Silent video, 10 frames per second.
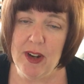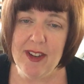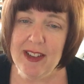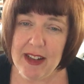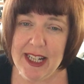
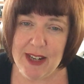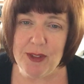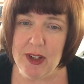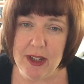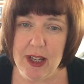slightly
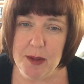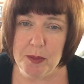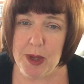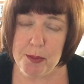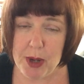different
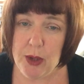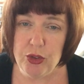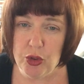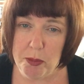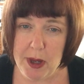
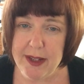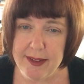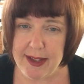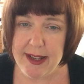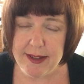approach or
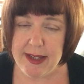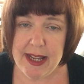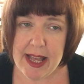mindset.